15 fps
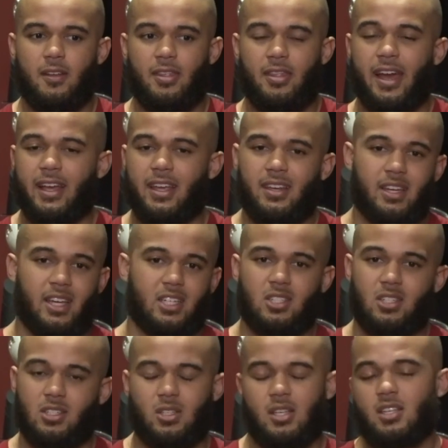that
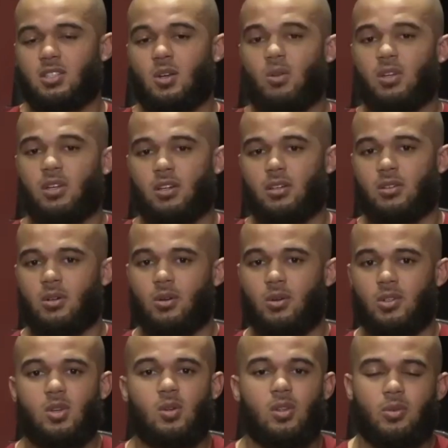connection is, is only going to grow.
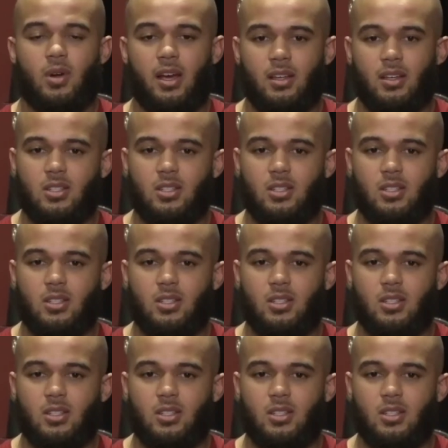It's only right.